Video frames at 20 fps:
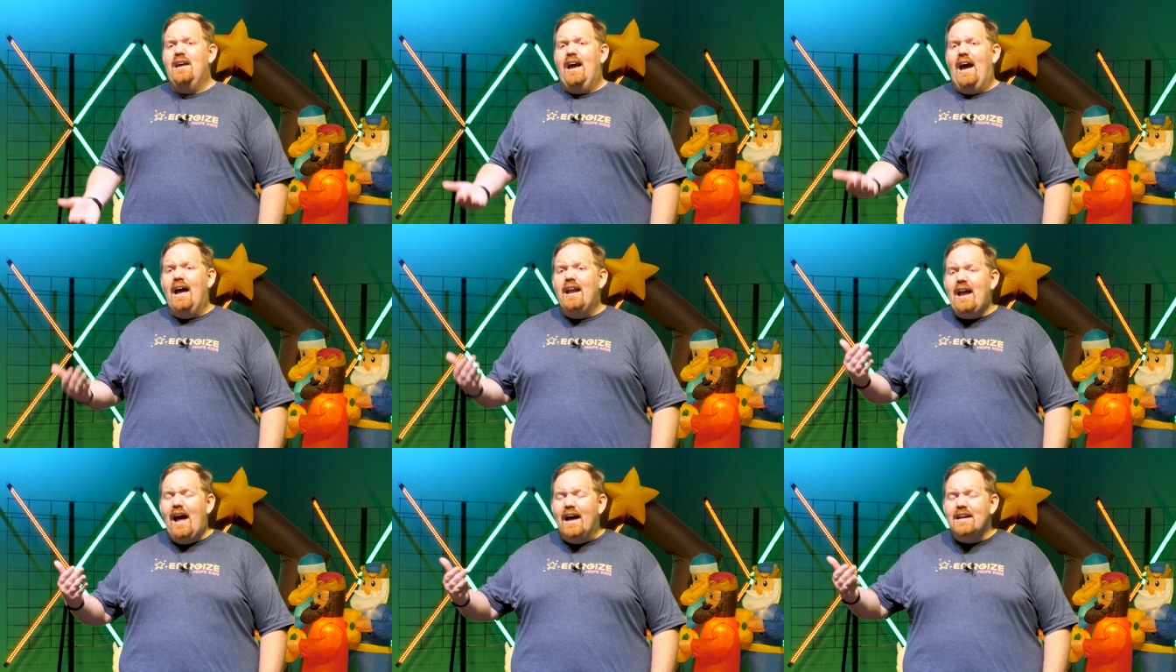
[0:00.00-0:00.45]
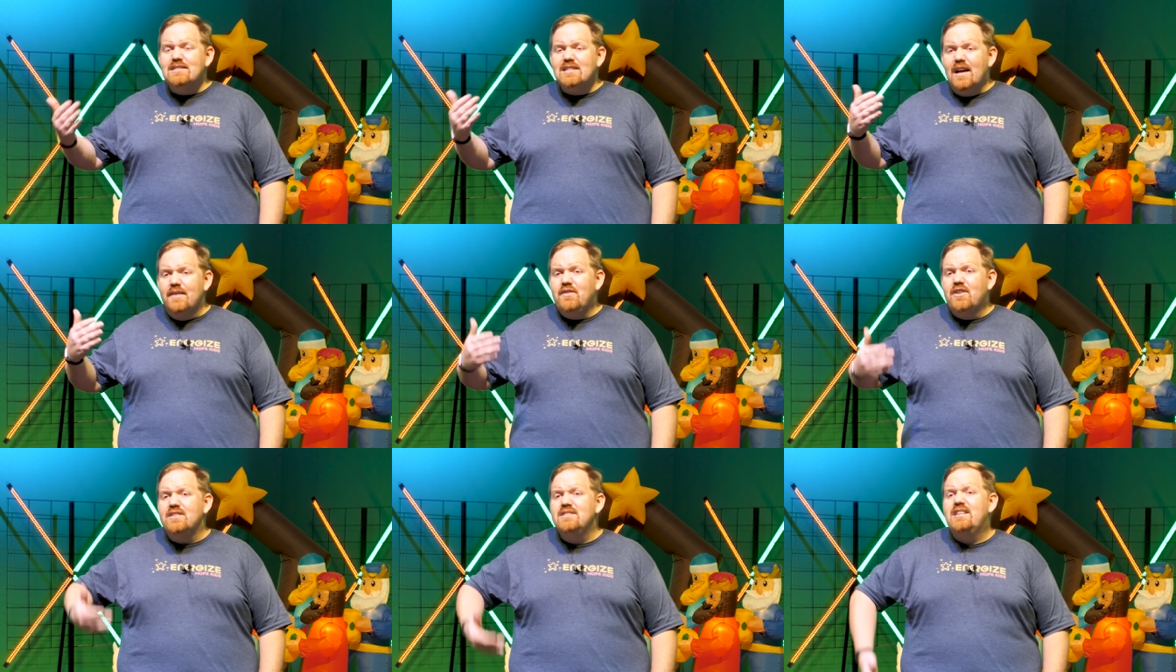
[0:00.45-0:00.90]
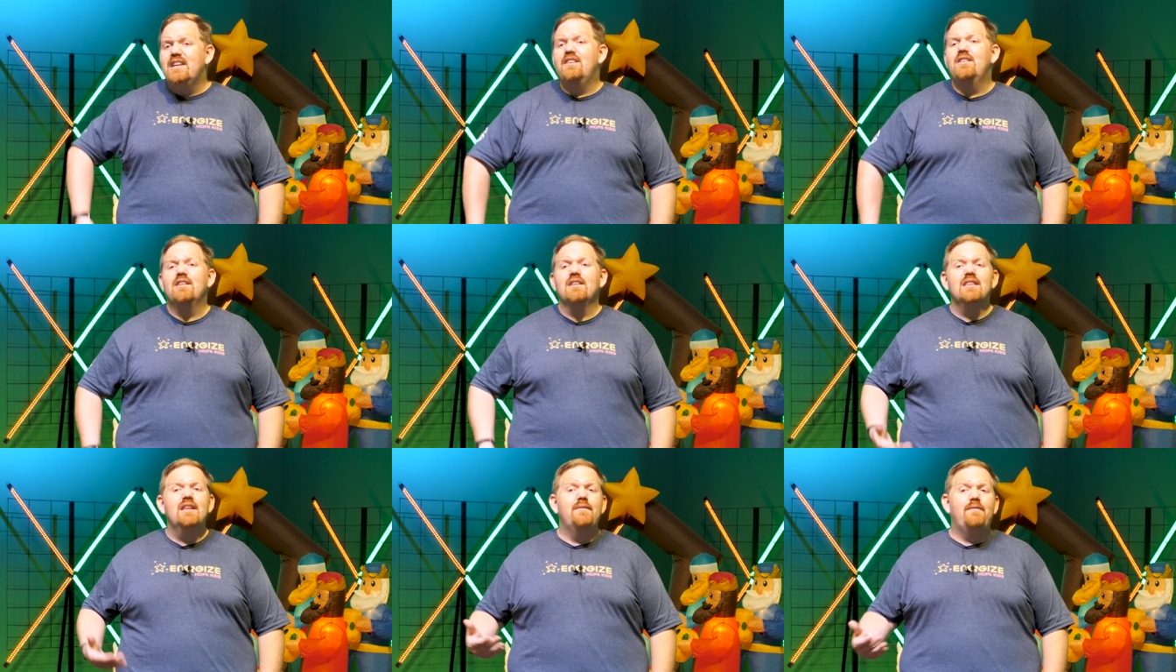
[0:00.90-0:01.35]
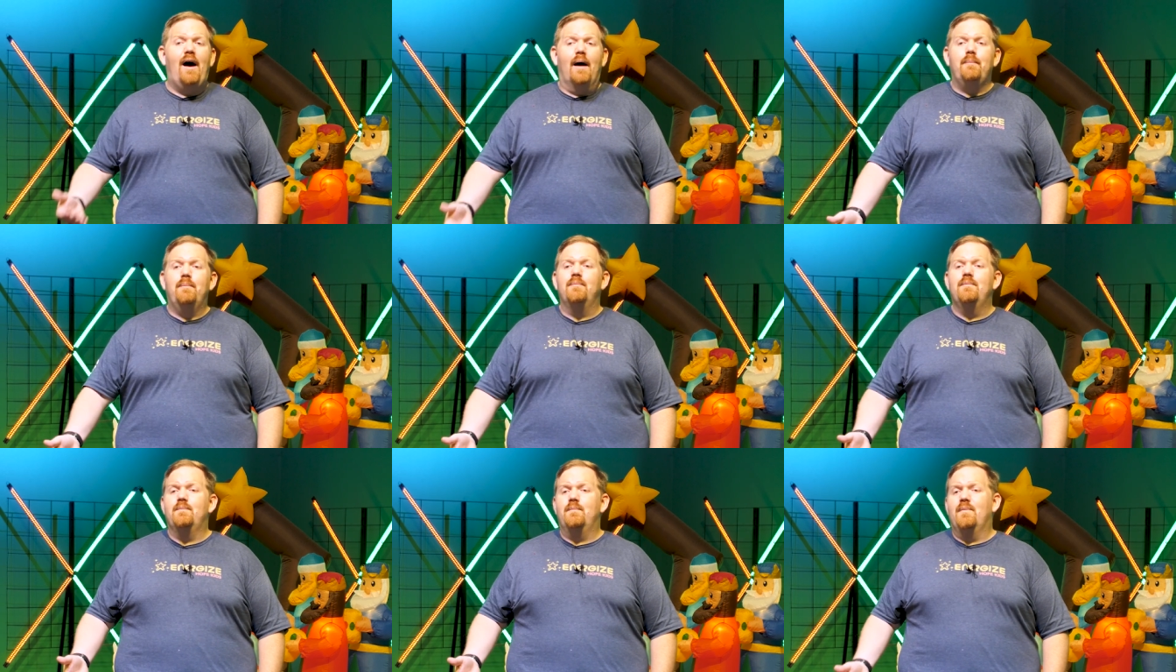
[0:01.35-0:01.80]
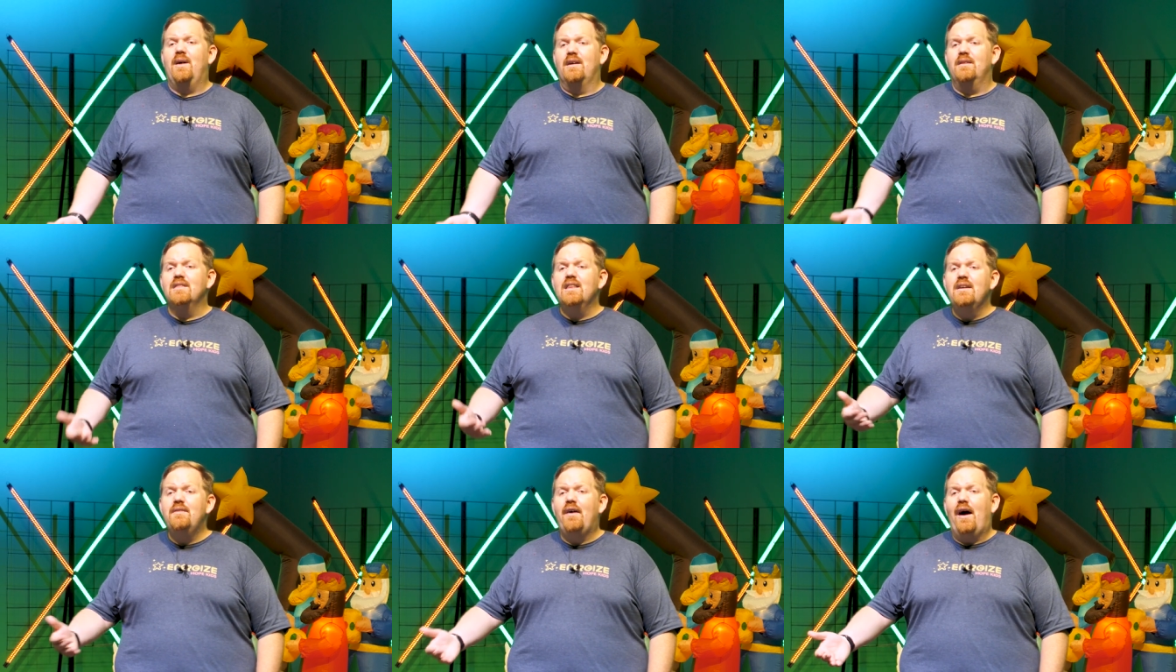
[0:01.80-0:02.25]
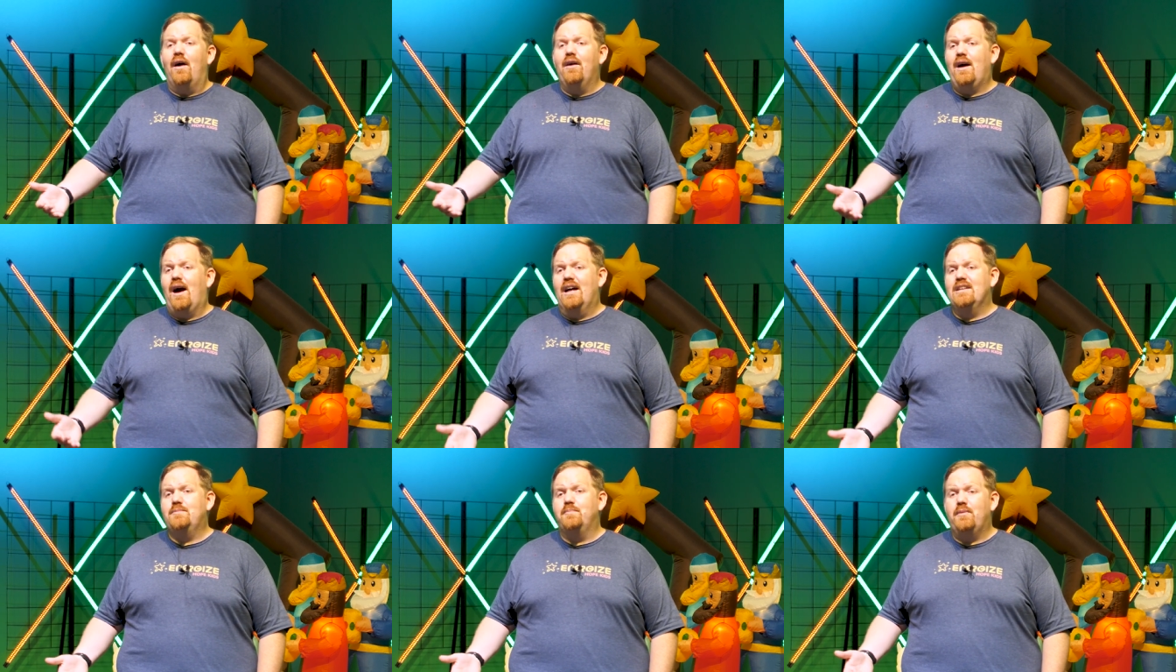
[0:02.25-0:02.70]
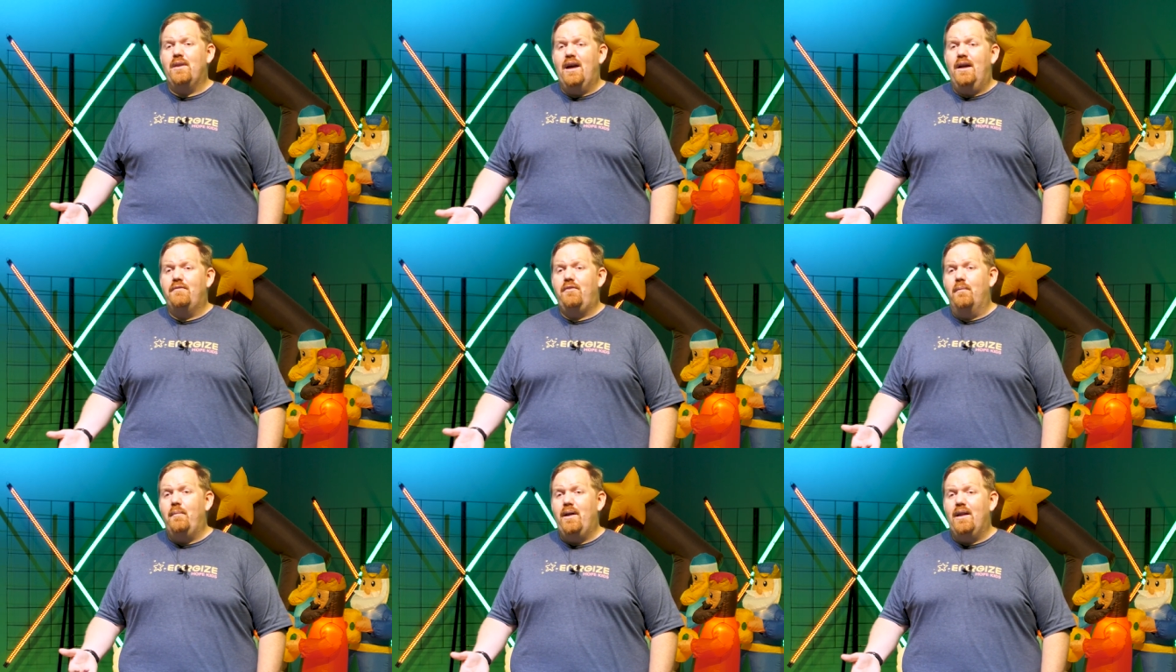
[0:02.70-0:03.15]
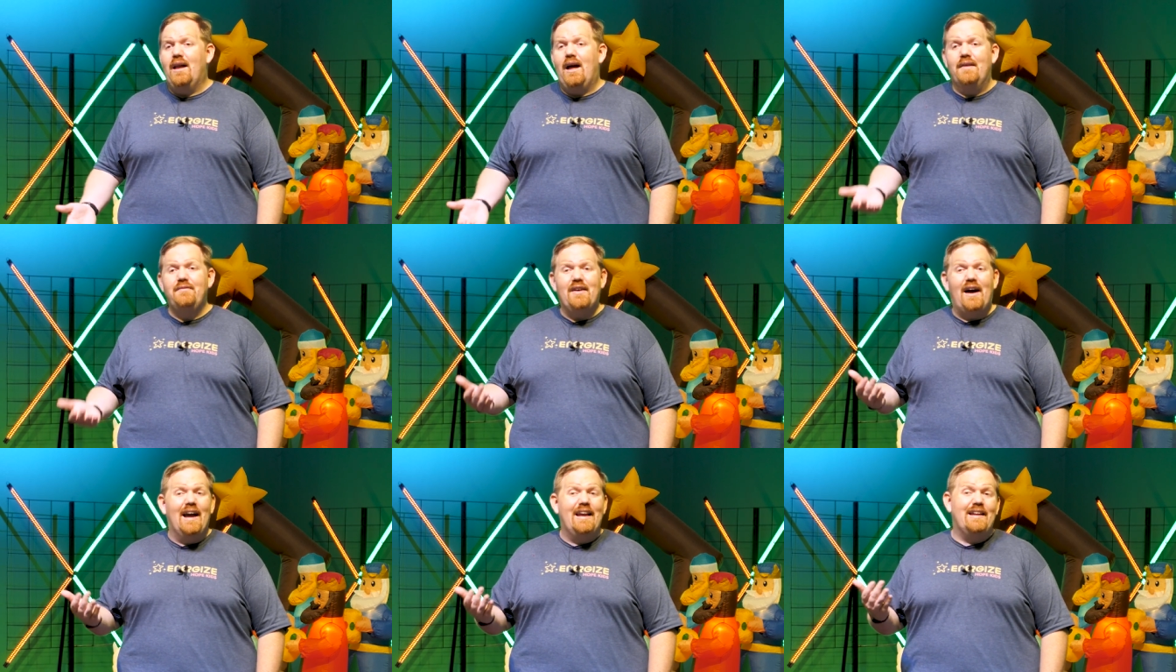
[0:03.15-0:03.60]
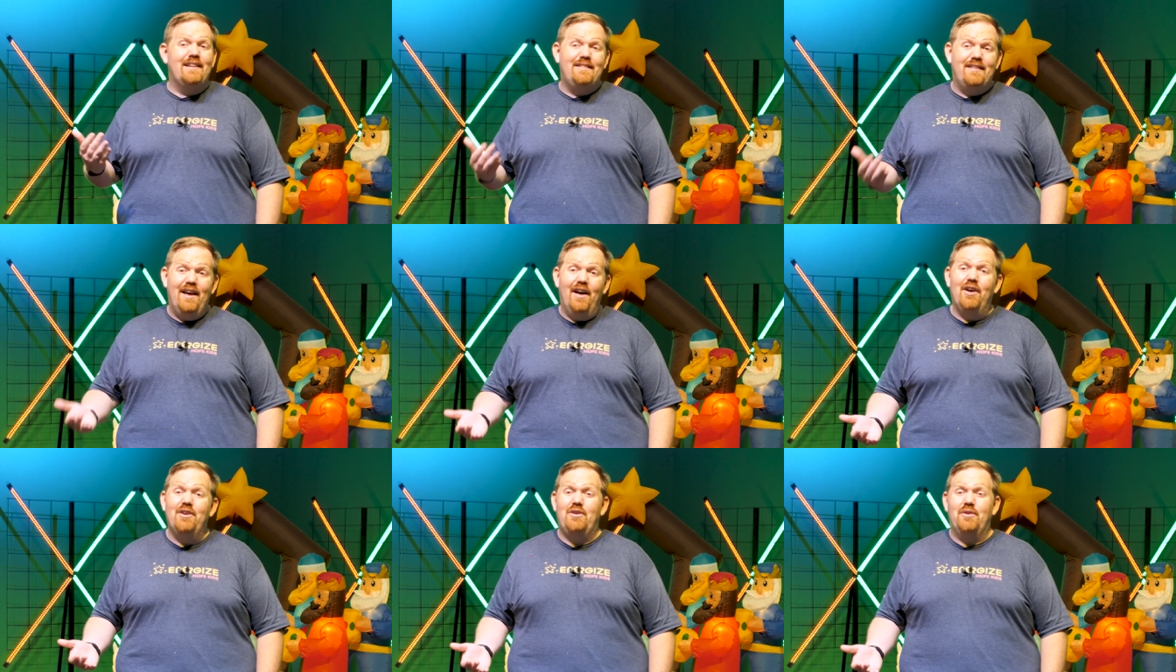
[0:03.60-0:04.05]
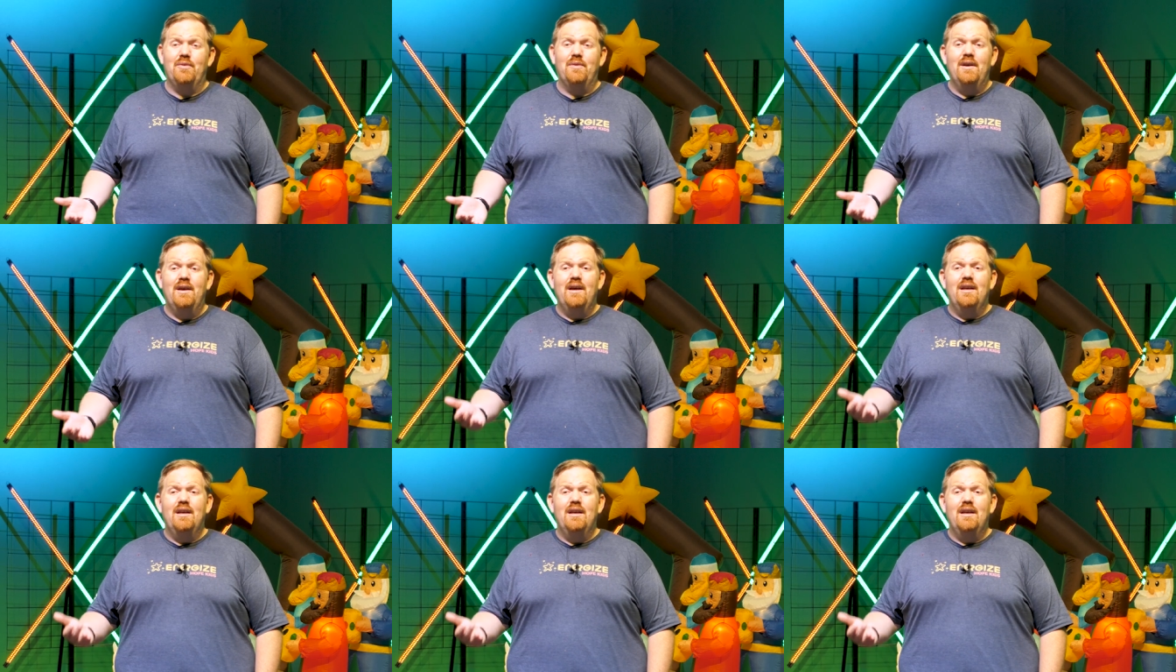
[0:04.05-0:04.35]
And as I continue to live out, my, live out God's plan for my life, I can tell you